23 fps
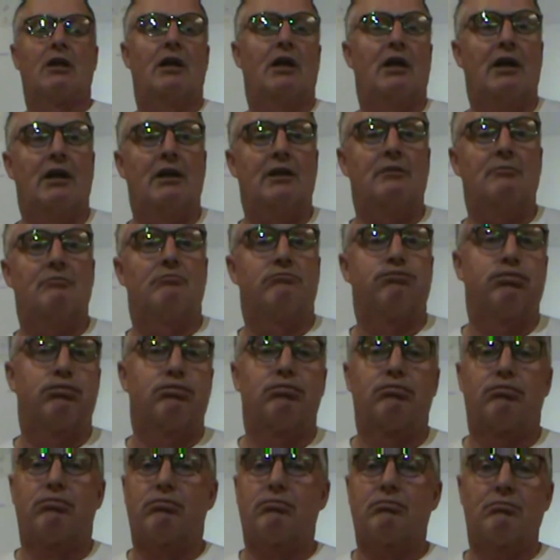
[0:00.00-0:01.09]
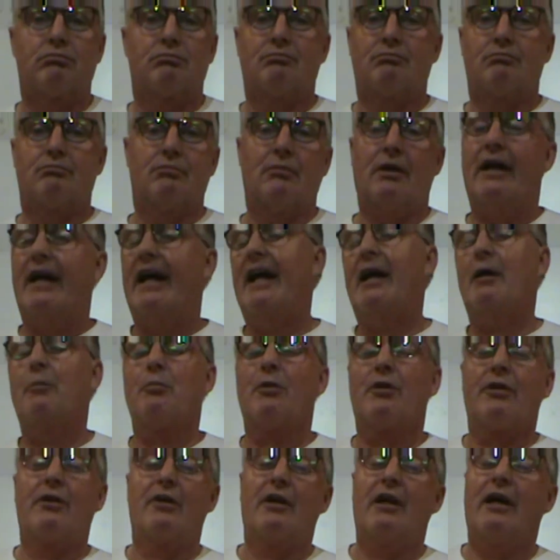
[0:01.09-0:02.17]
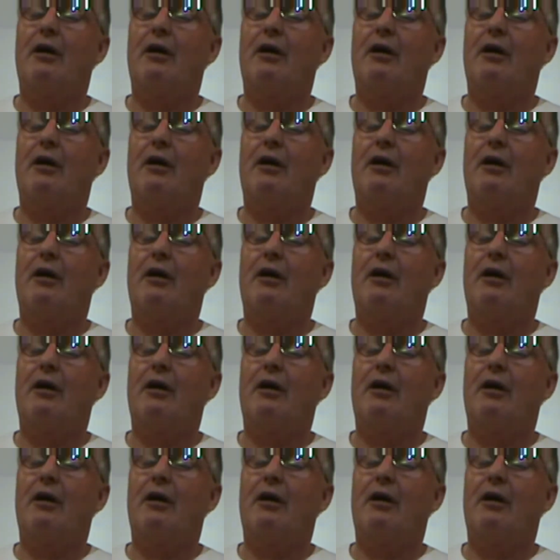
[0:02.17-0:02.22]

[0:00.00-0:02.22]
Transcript: uh, a hamburger,